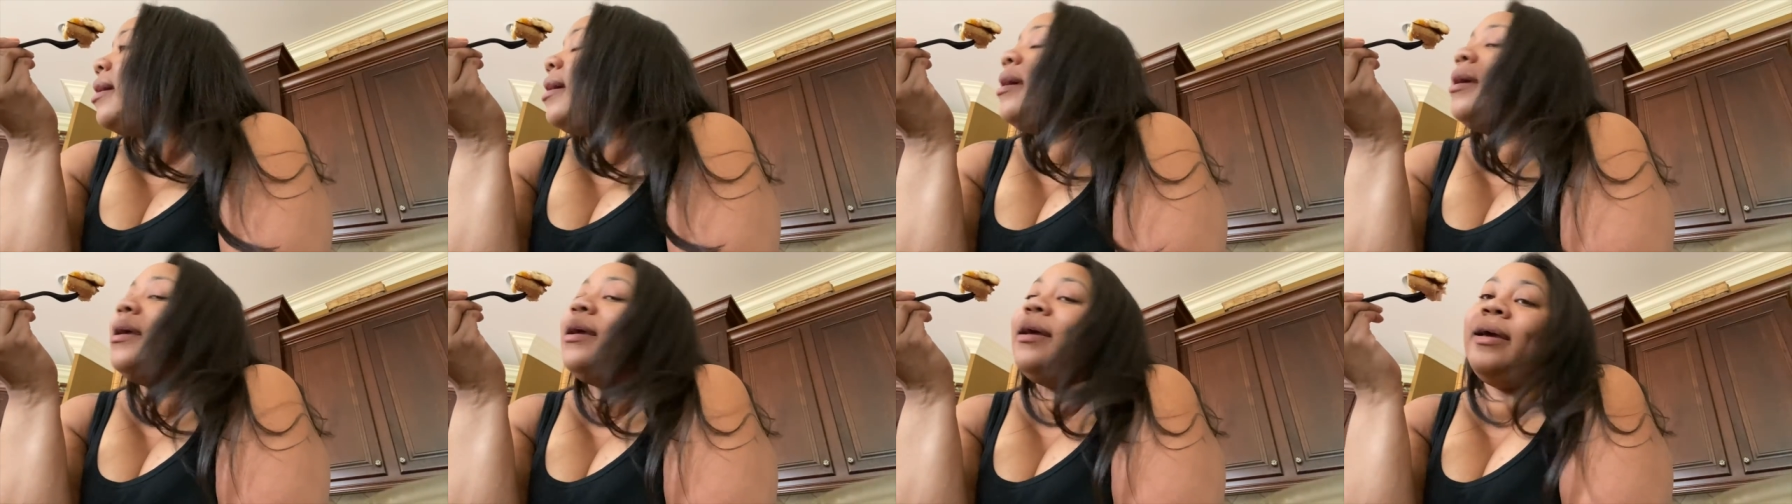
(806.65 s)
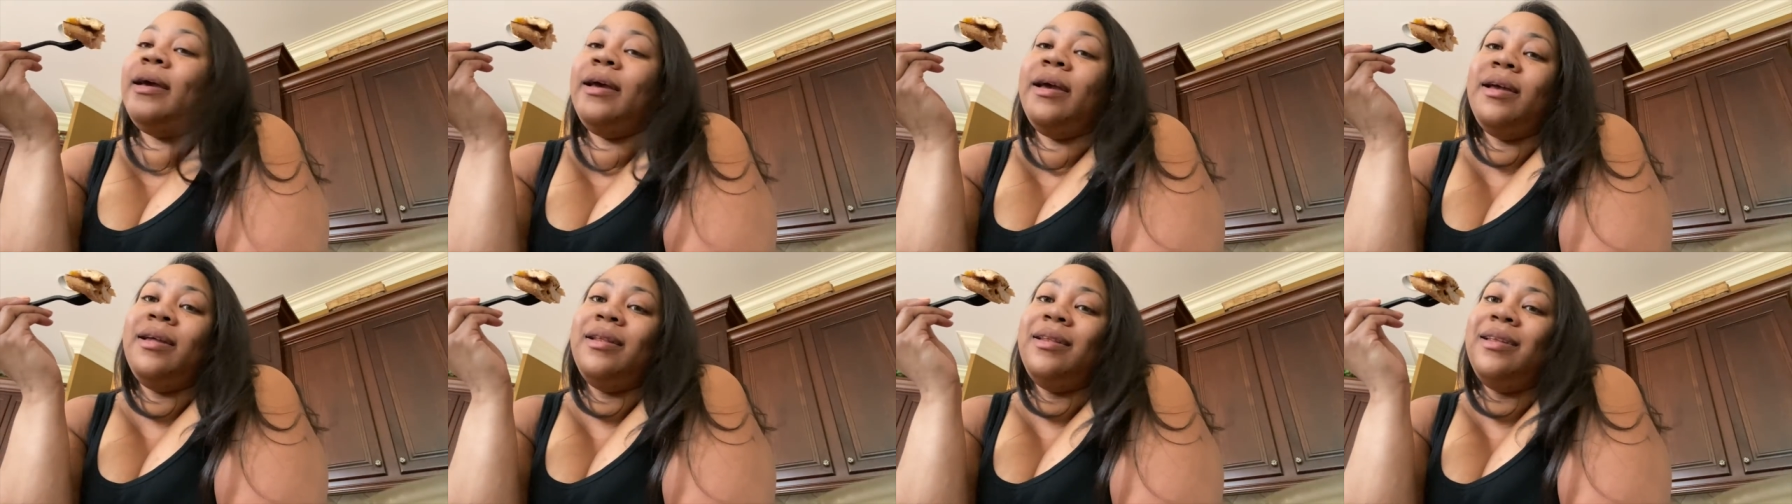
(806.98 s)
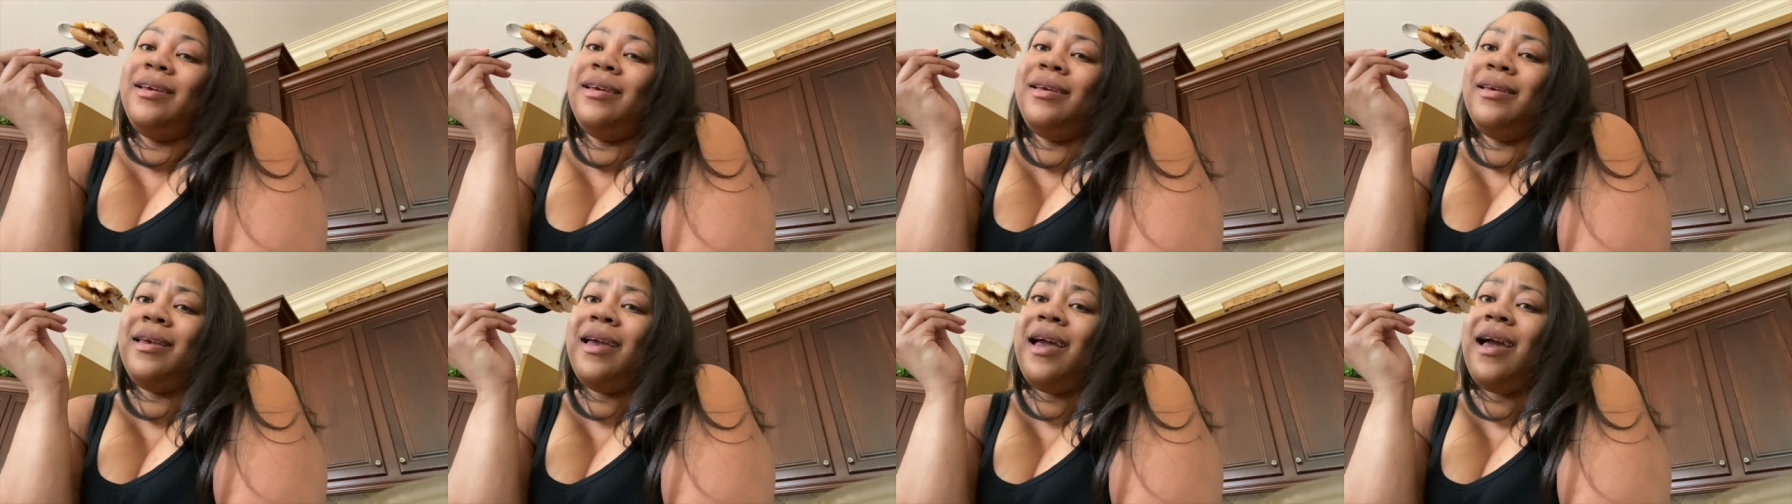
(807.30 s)
and
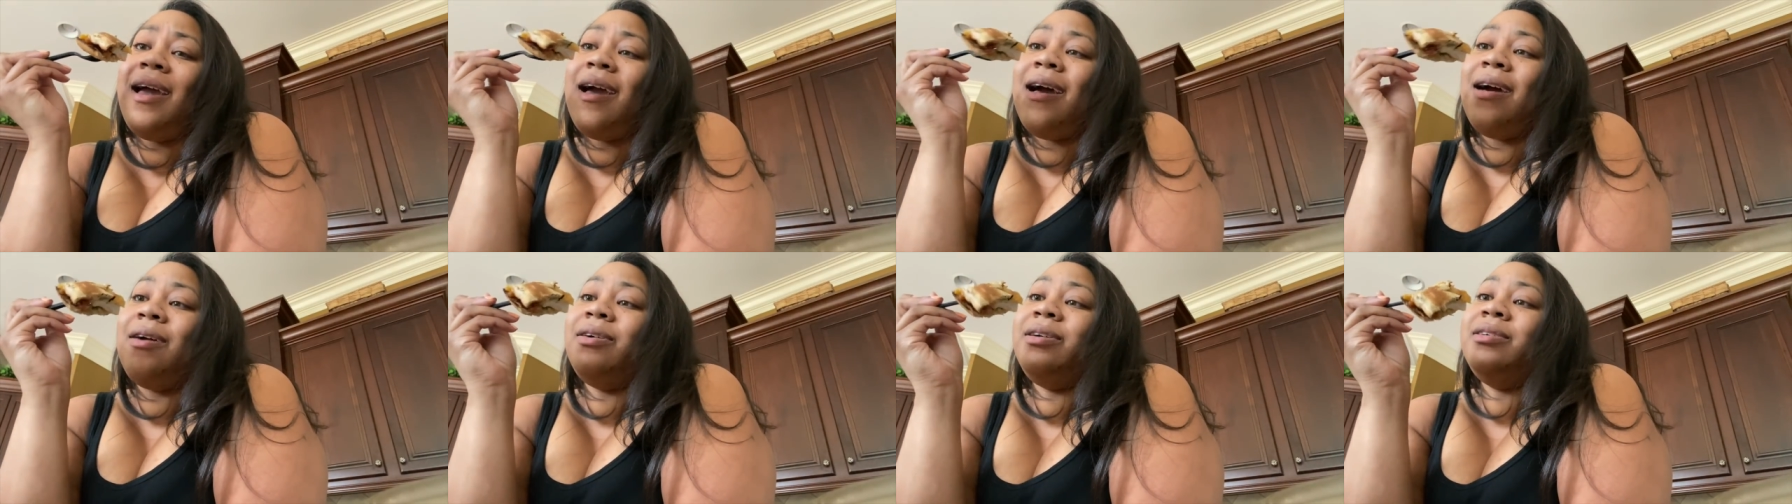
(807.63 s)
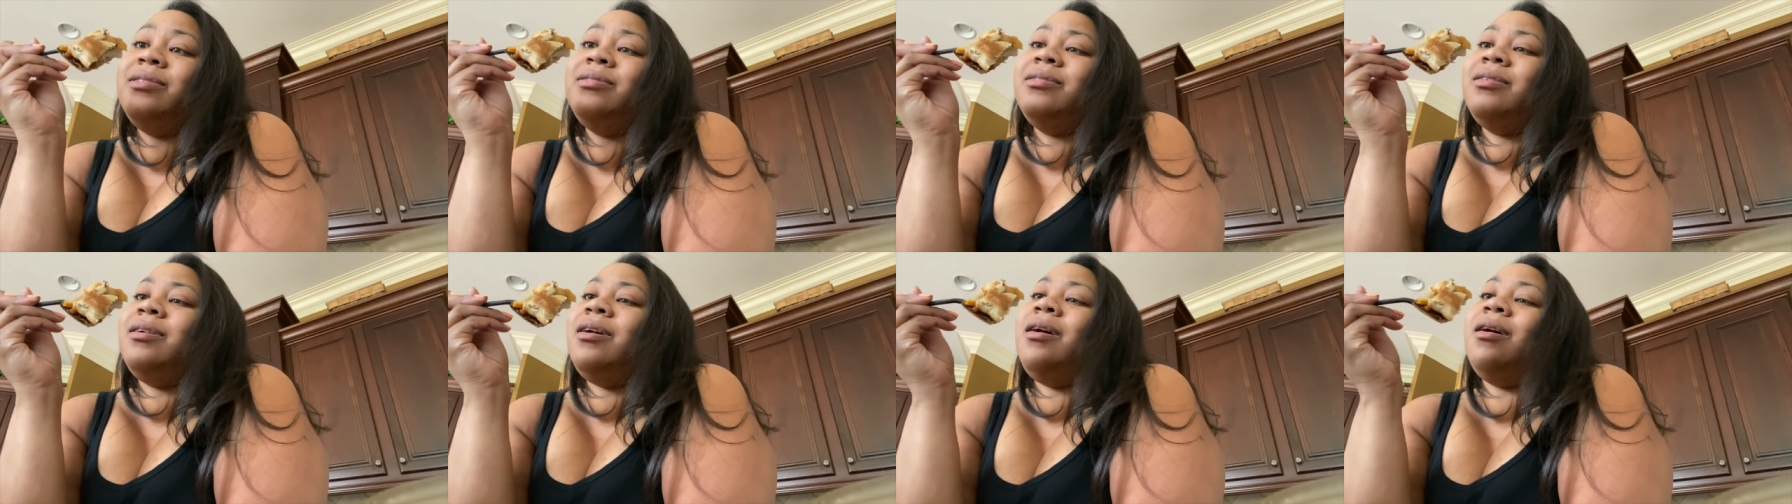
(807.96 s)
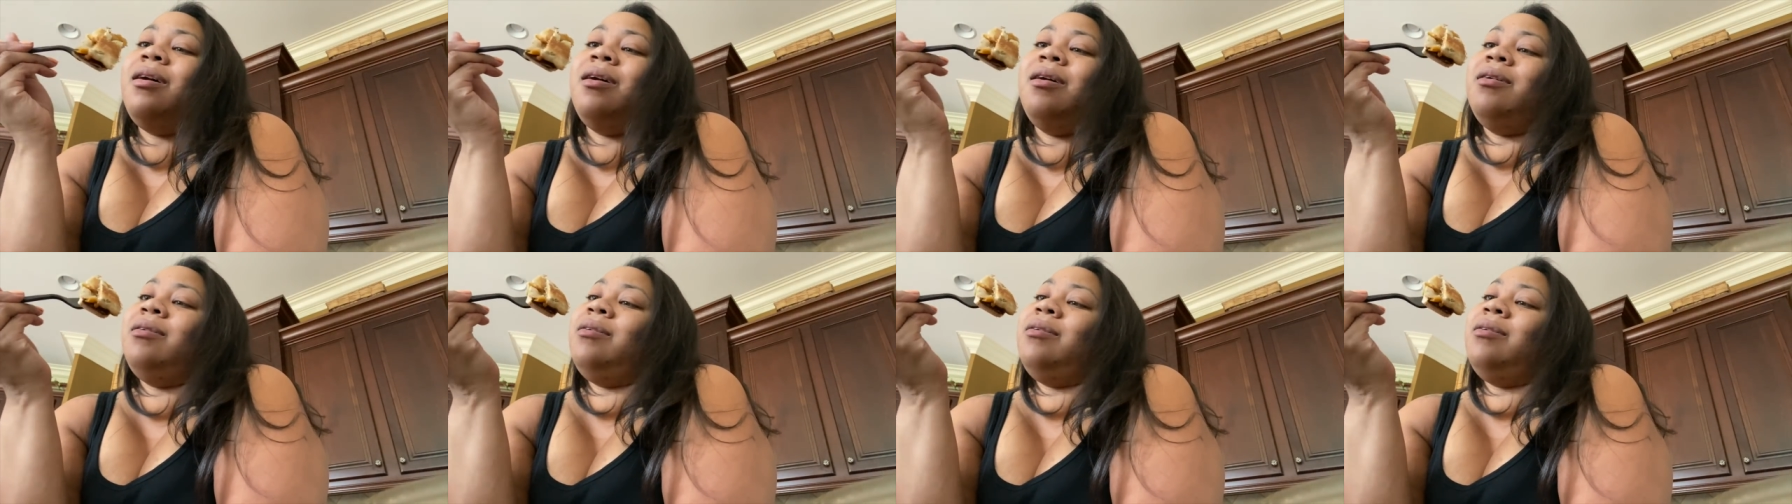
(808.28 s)
yeah, it's uh,